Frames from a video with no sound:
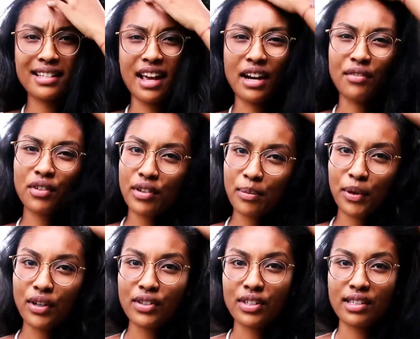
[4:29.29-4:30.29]
I never
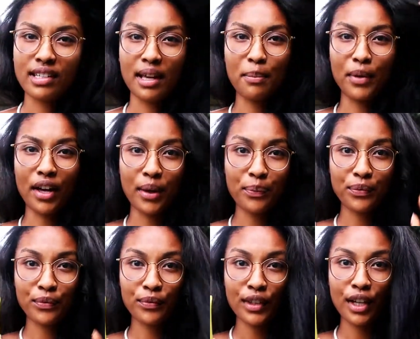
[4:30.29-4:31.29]
repurchased it, but
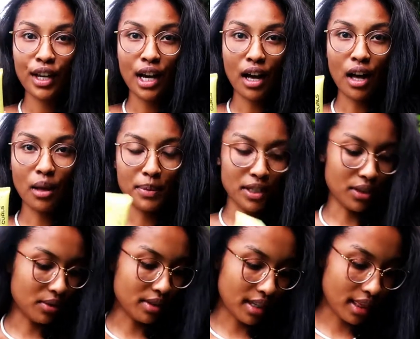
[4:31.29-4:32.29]
I'll be
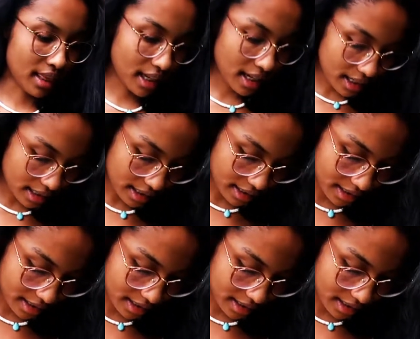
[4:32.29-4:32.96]
using this.